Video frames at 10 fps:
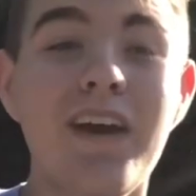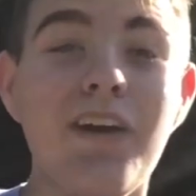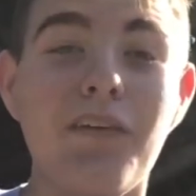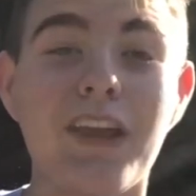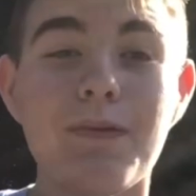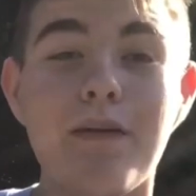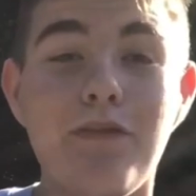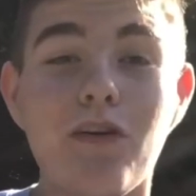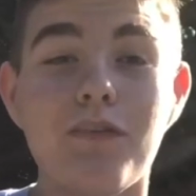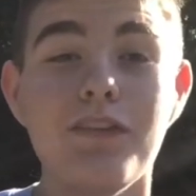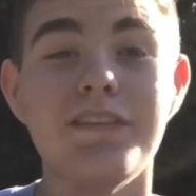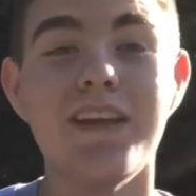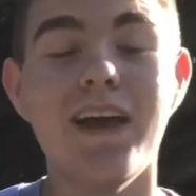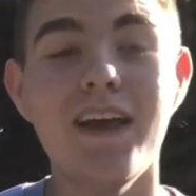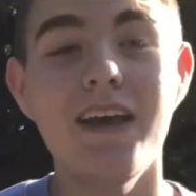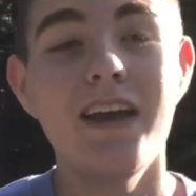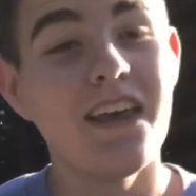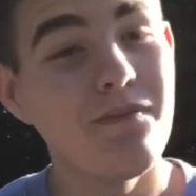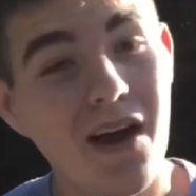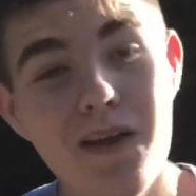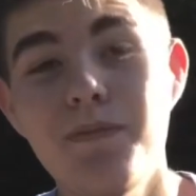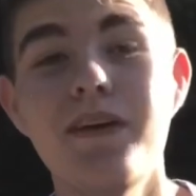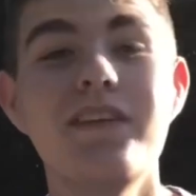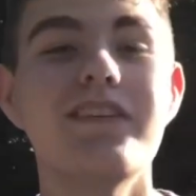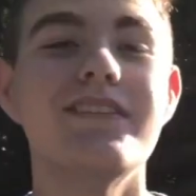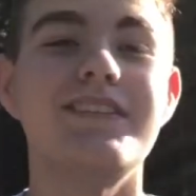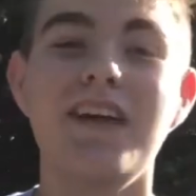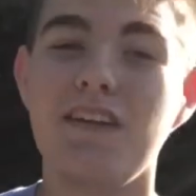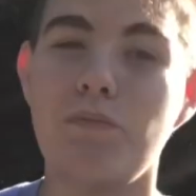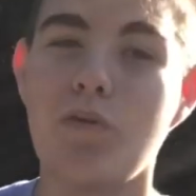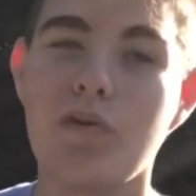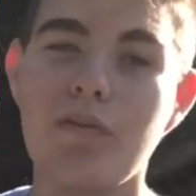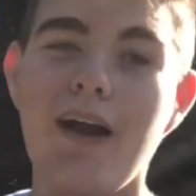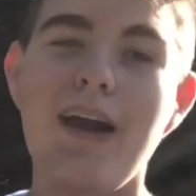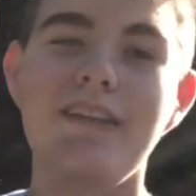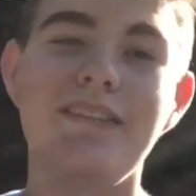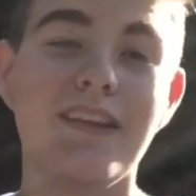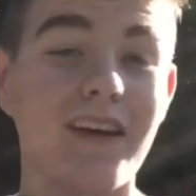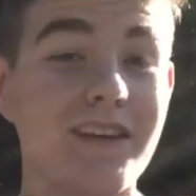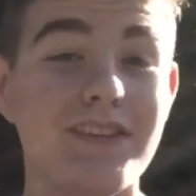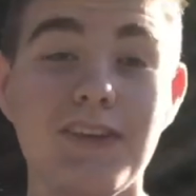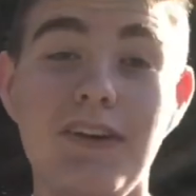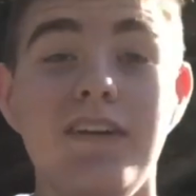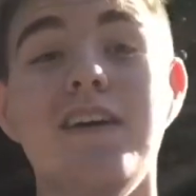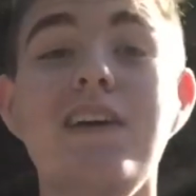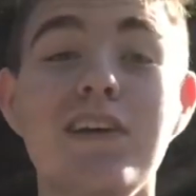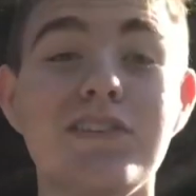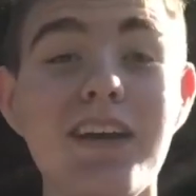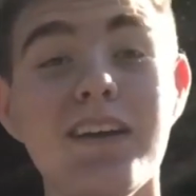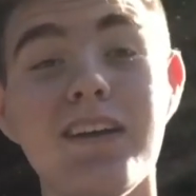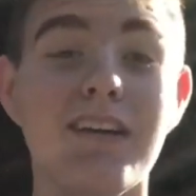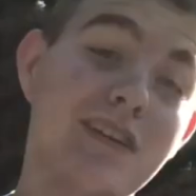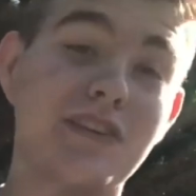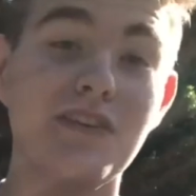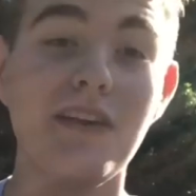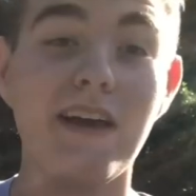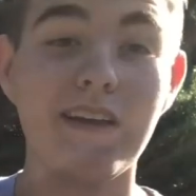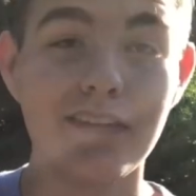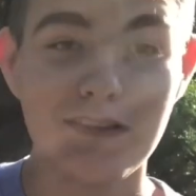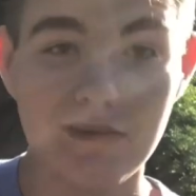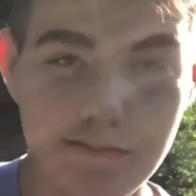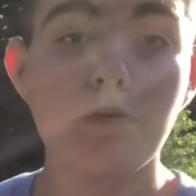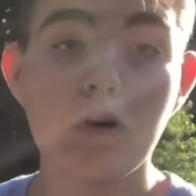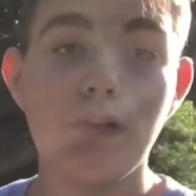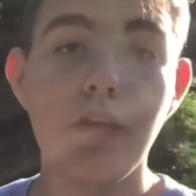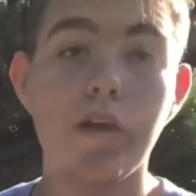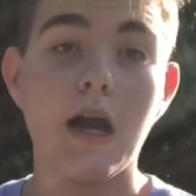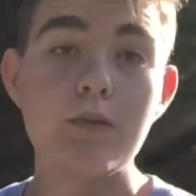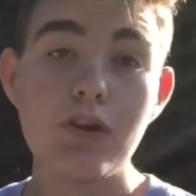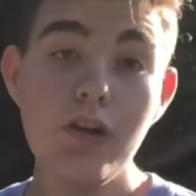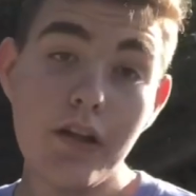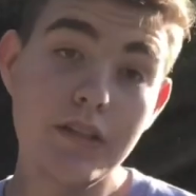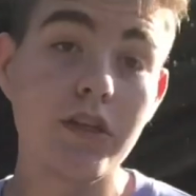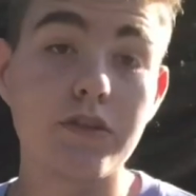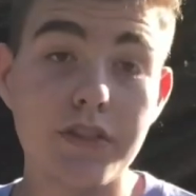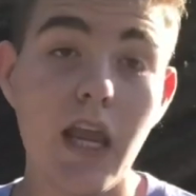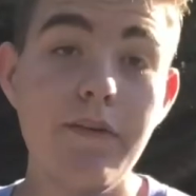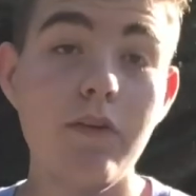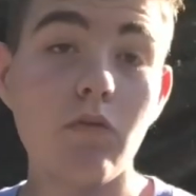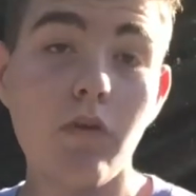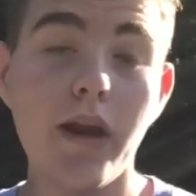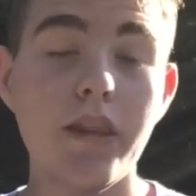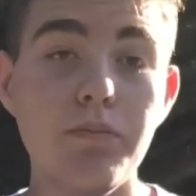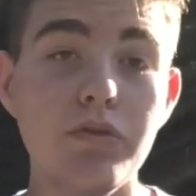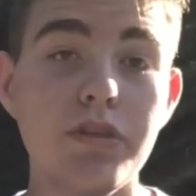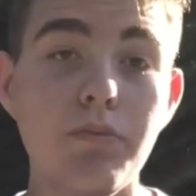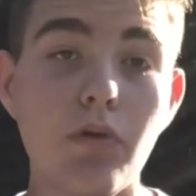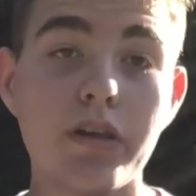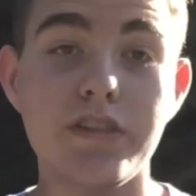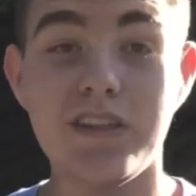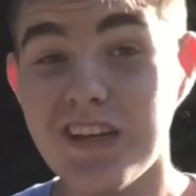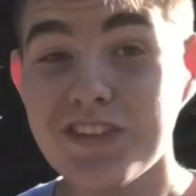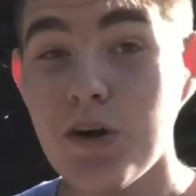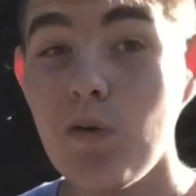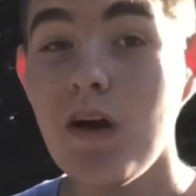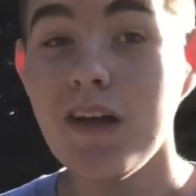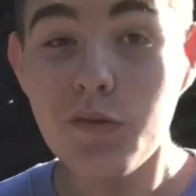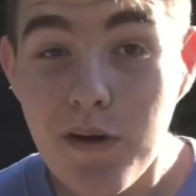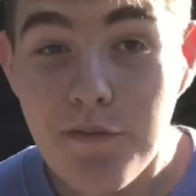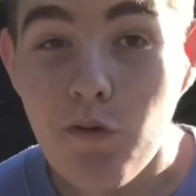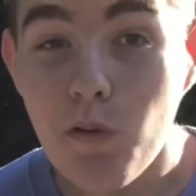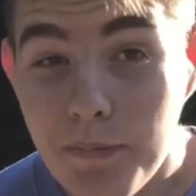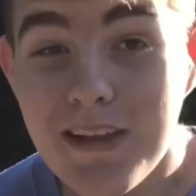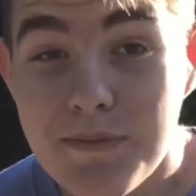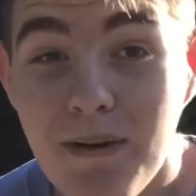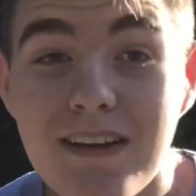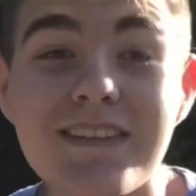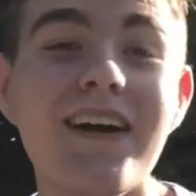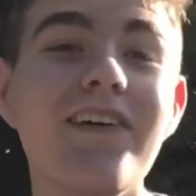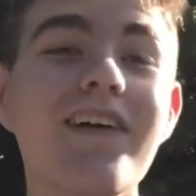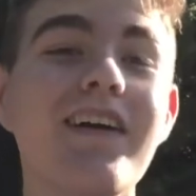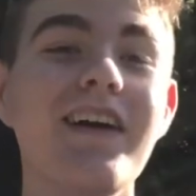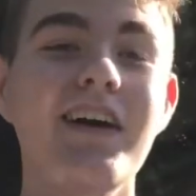I'm ready to get my full review today, give my opinion, see how the board rides in the nice sun. So yeah, let's go do that. One more thing, I'm starting to consider safety when riding the boosted board because it does go 24 plus miles an hour.